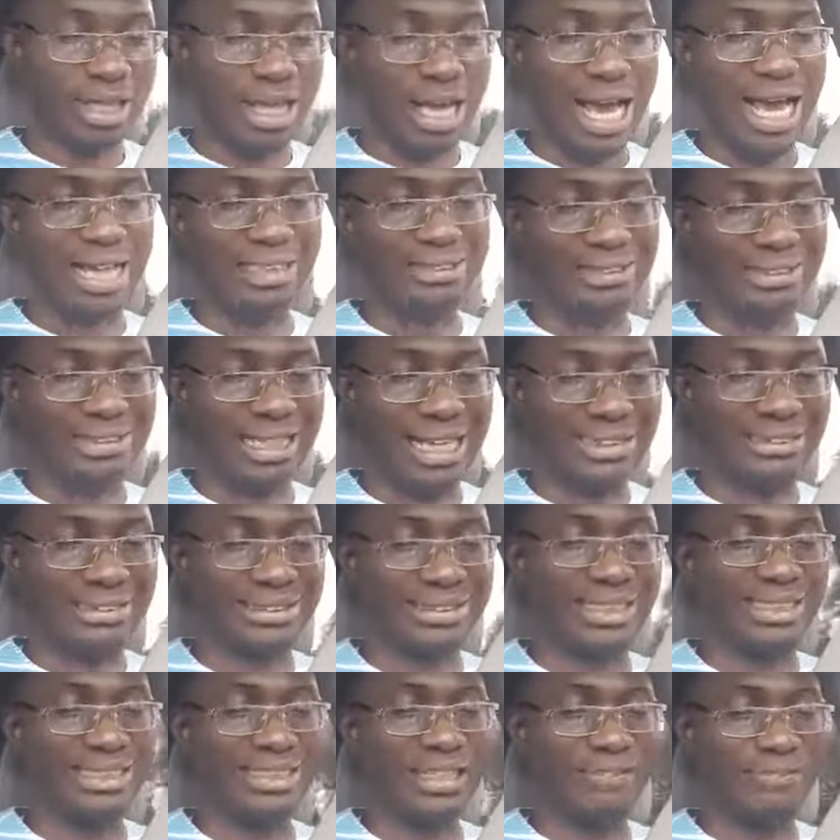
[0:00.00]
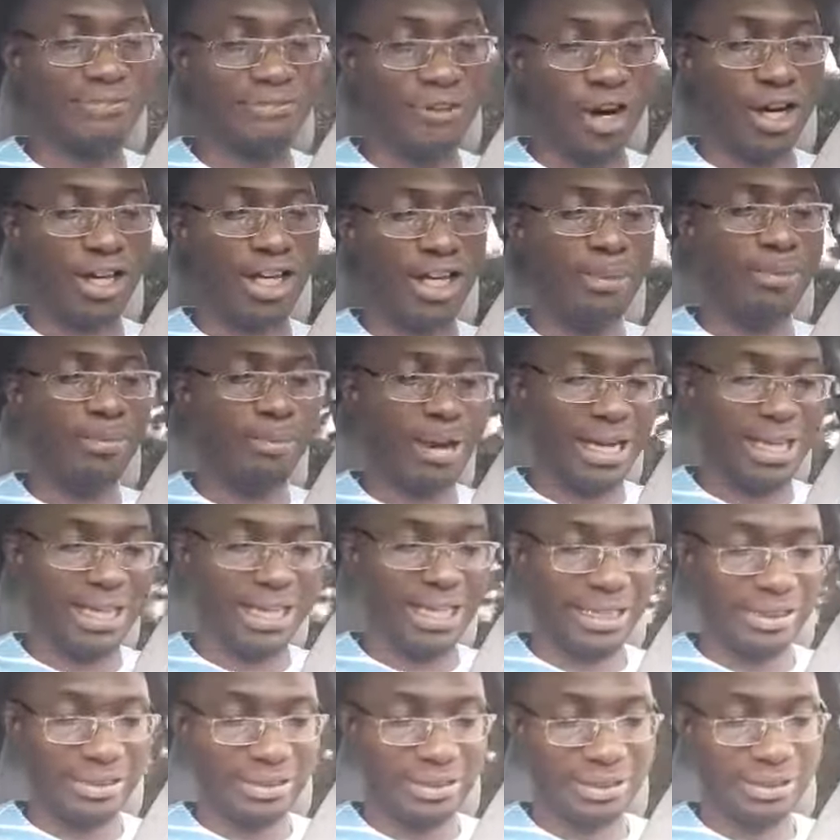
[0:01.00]
Assessing the foreign
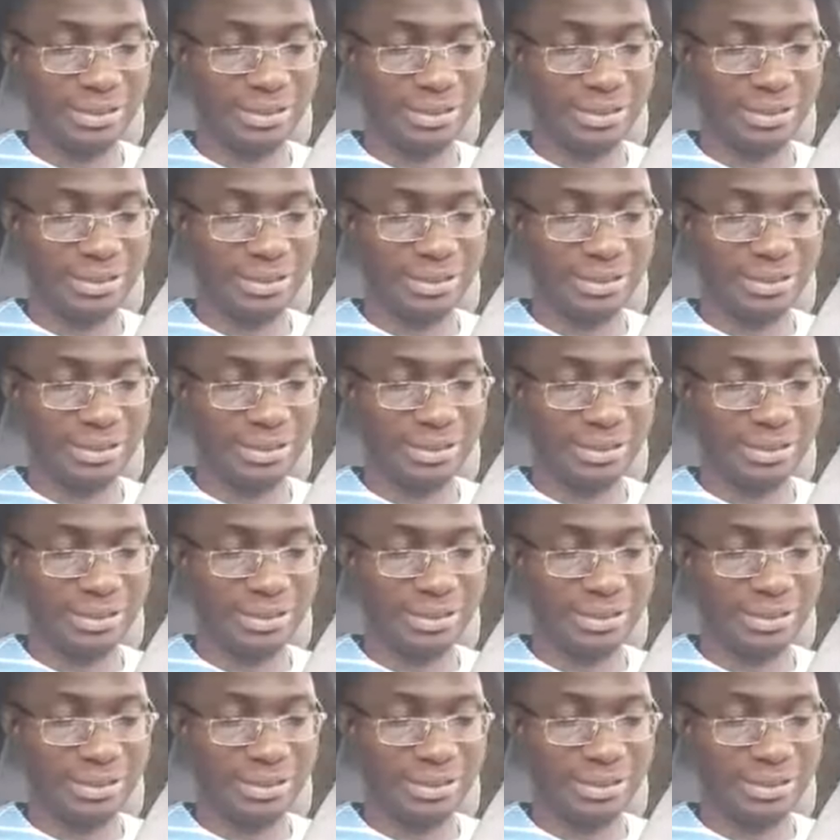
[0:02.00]
market.